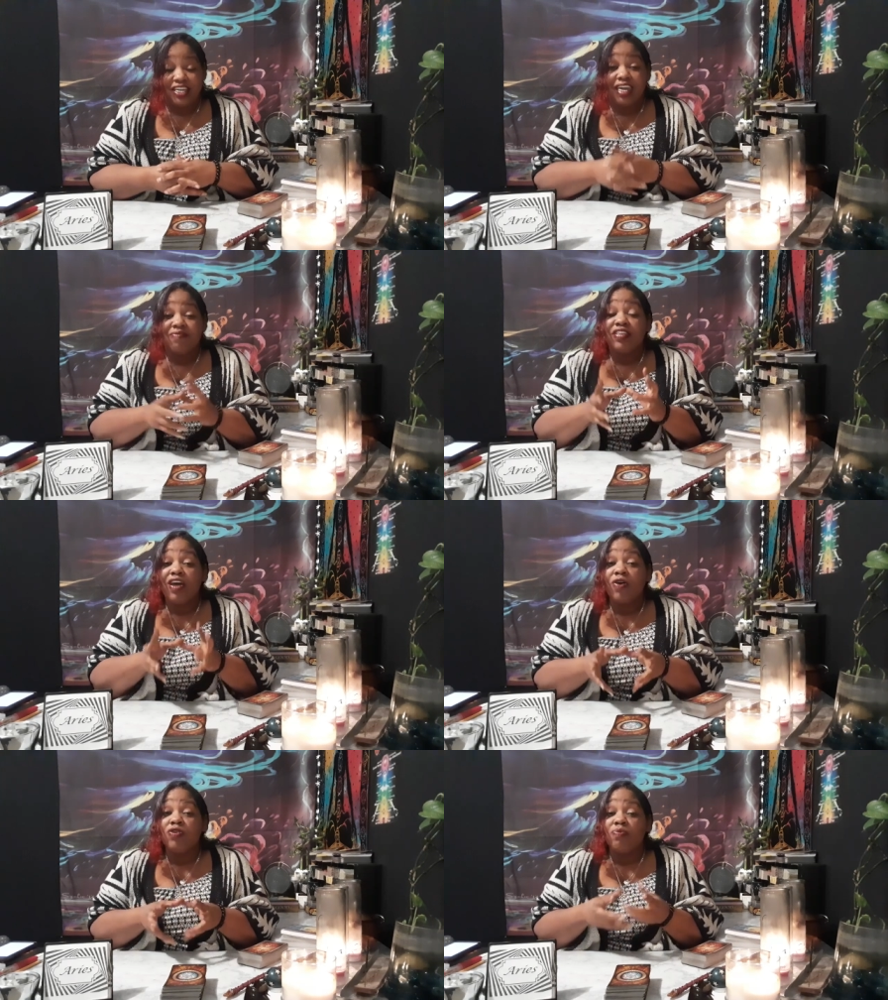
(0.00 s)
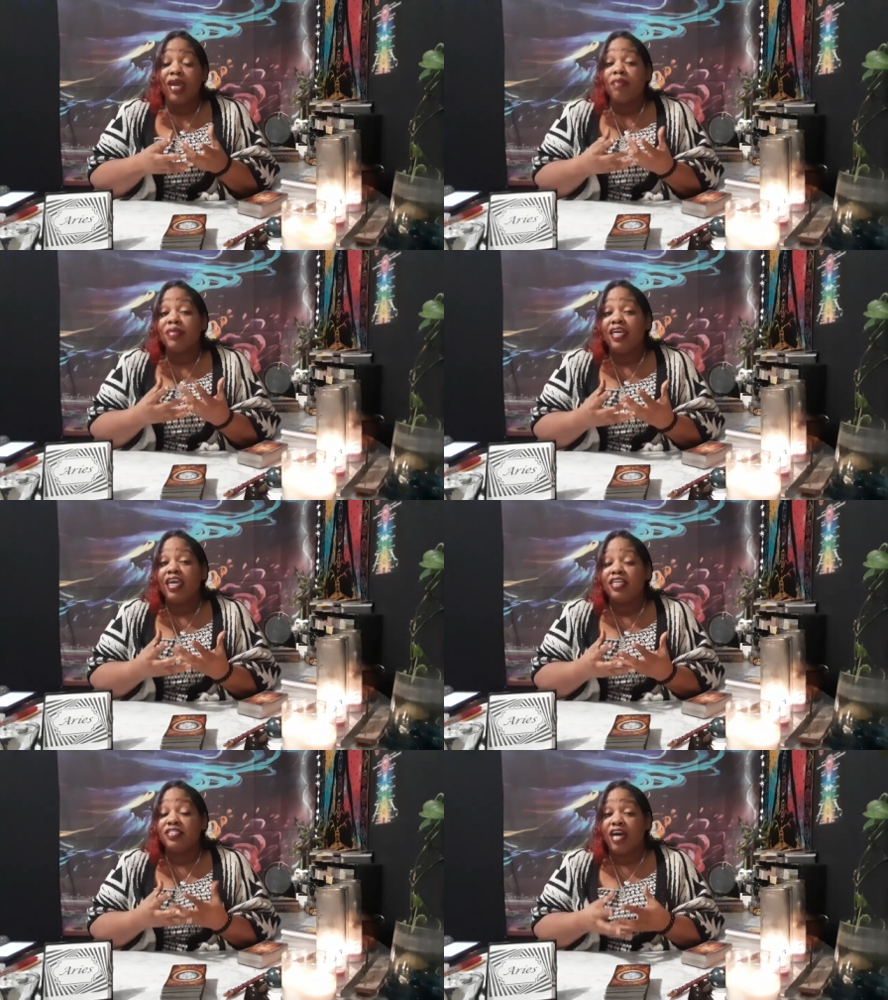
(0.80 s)
Even though you may be
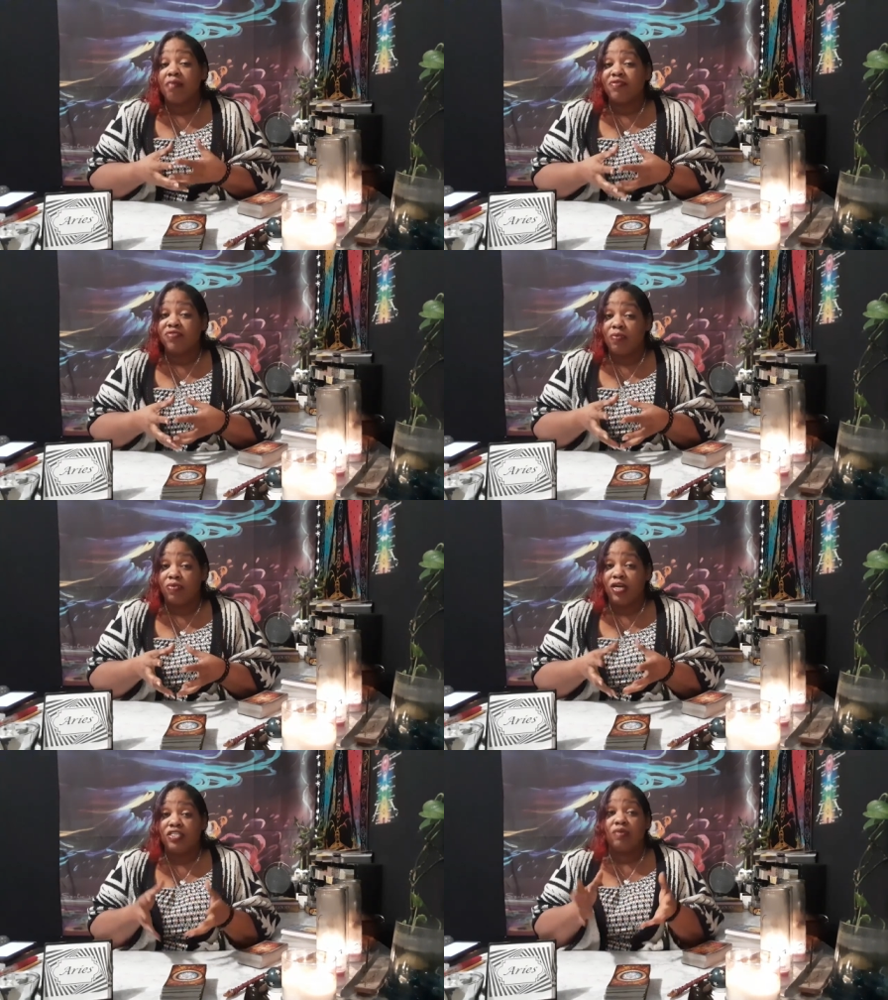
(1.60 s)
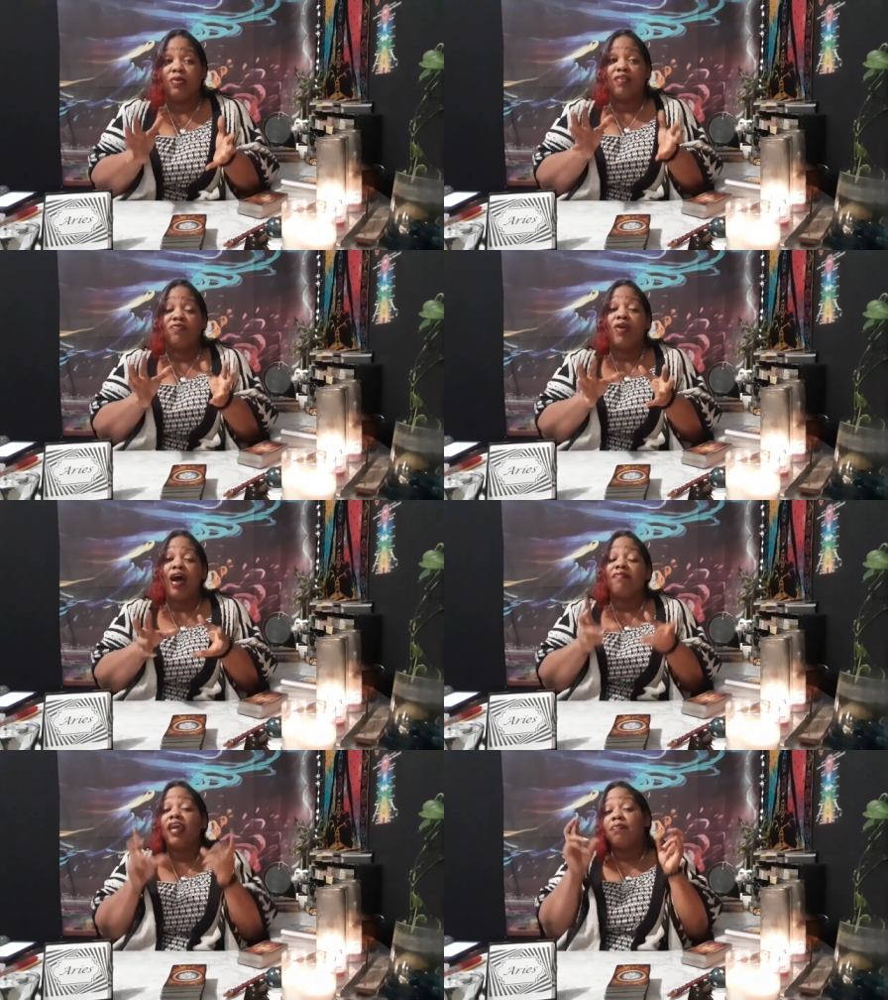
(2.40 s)
in a time of separation, but if you
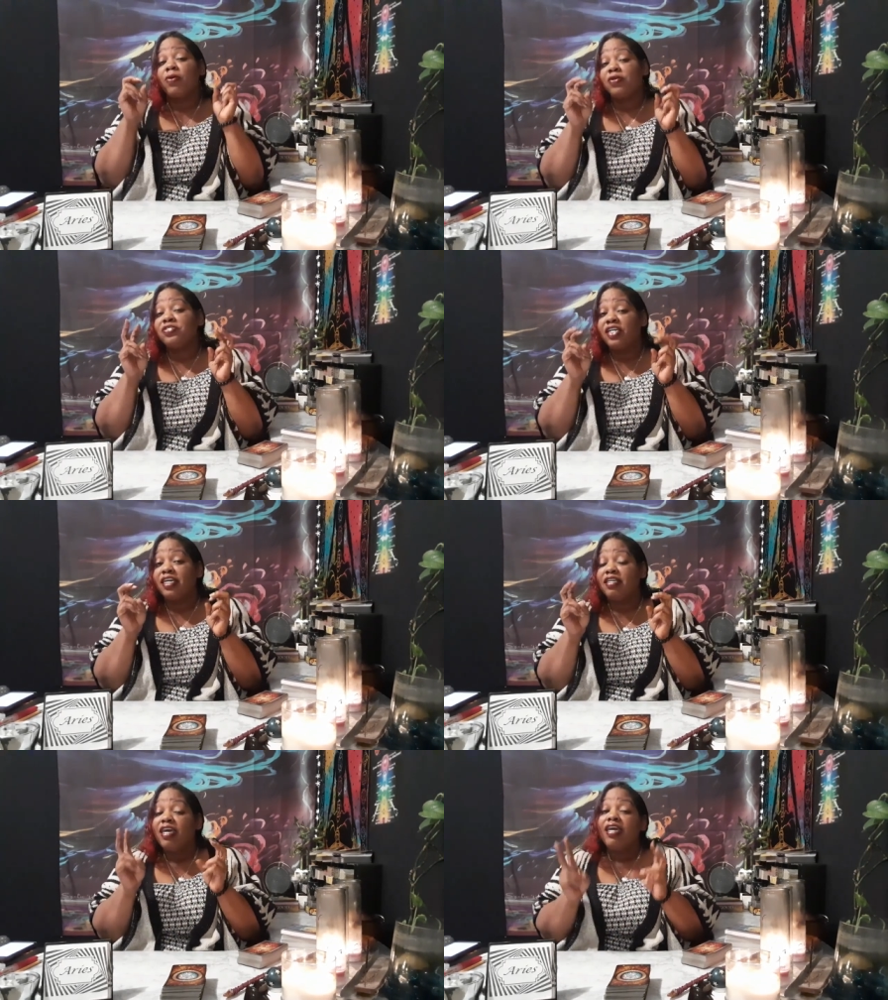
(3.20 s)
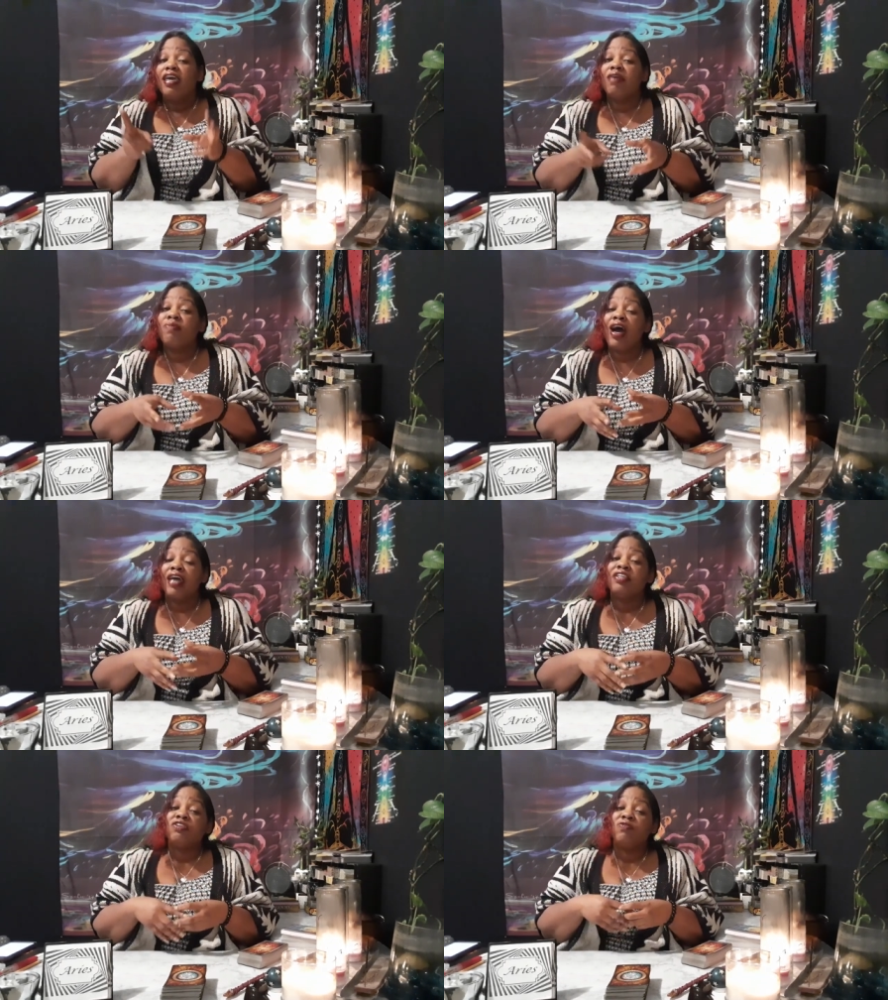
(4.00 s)
have a person in
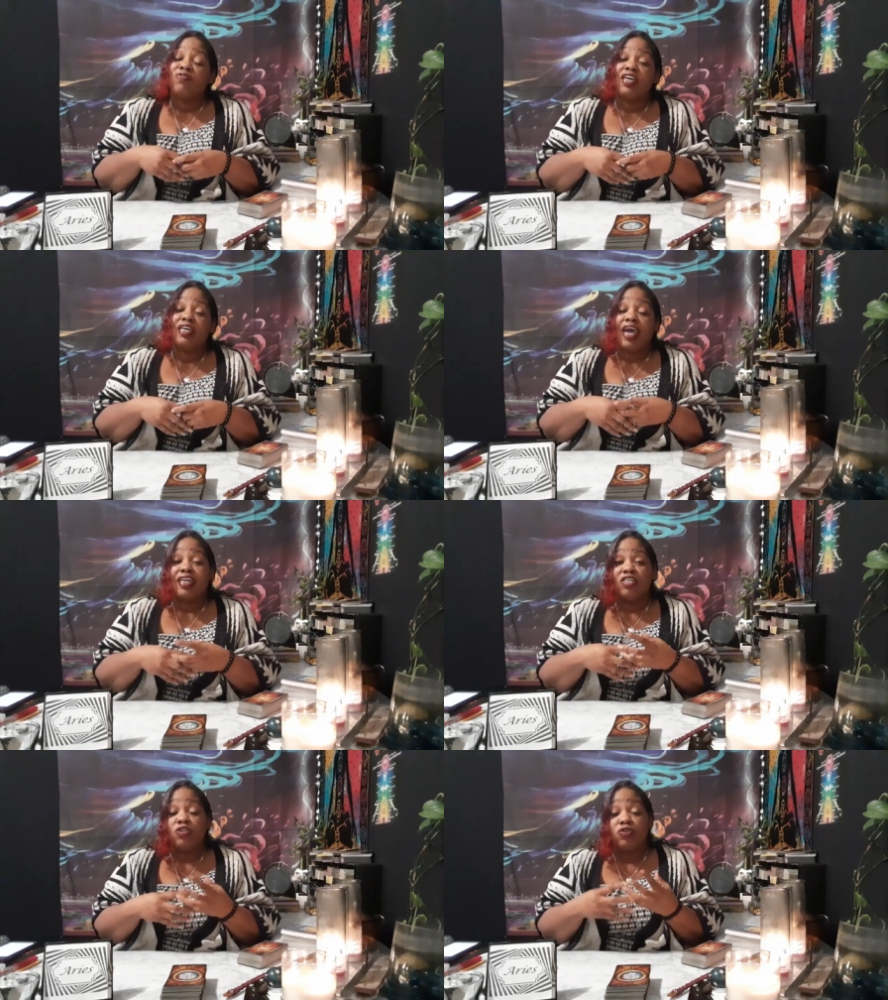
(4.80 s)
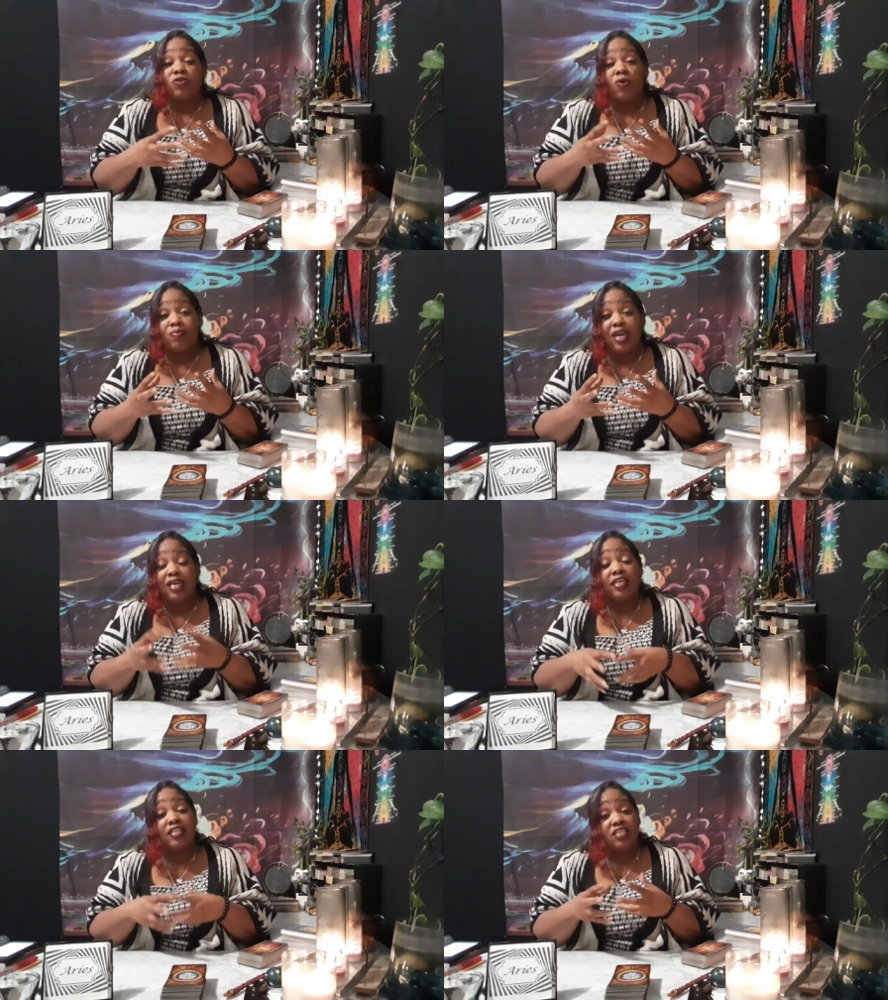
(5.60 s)
mind that you feel like is your
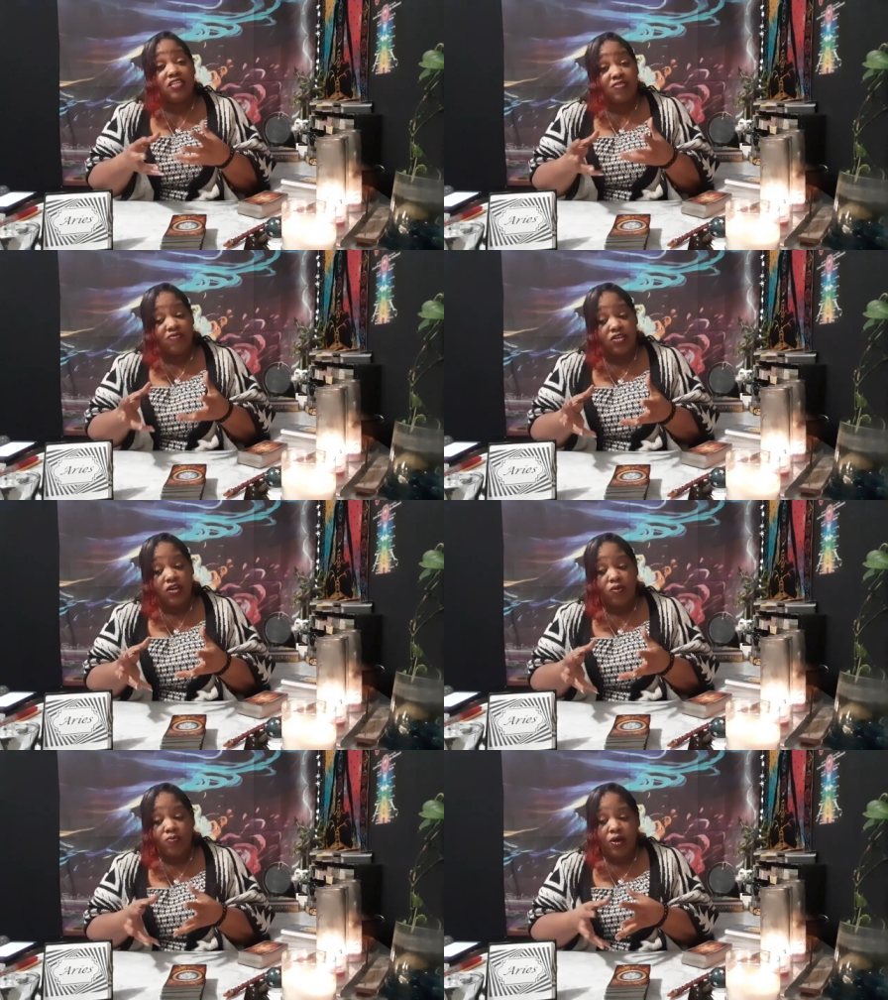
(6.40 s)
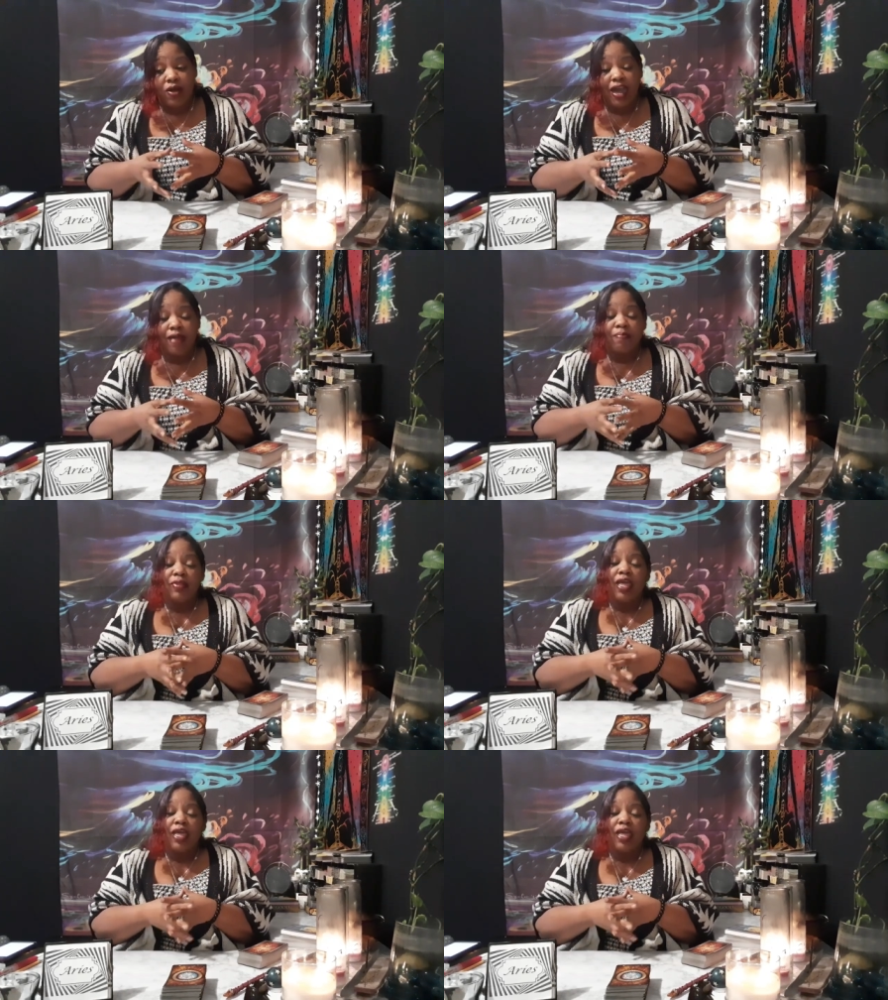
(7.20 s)
soulmate, then this is for you, okay?